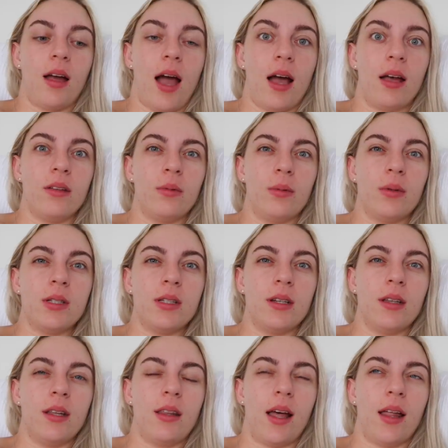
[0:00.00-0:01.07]
as we were
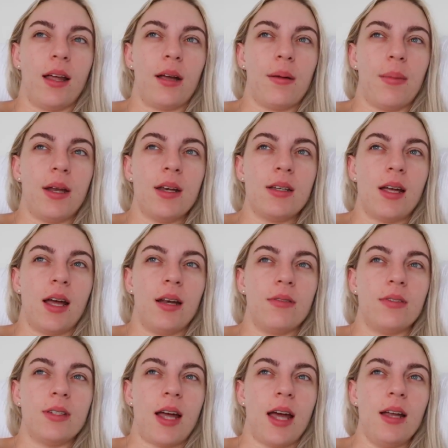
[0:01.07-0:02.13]
still in that like
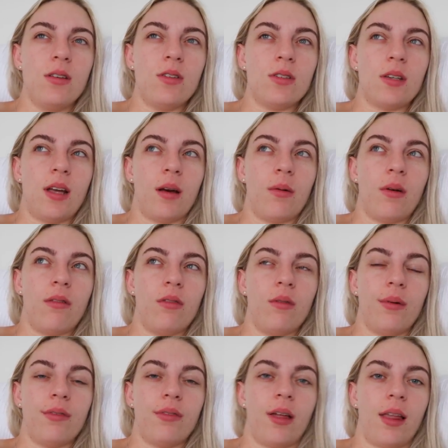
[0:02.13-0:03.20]
meditative state, just like whenever
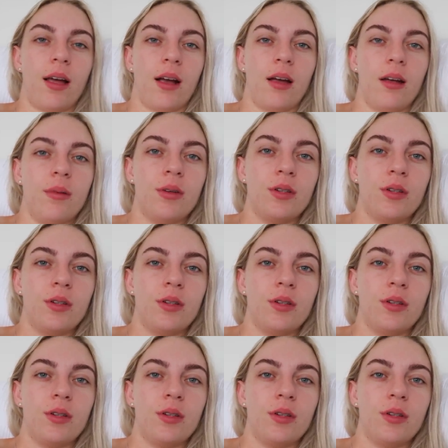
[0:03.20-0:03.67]
we felt like it,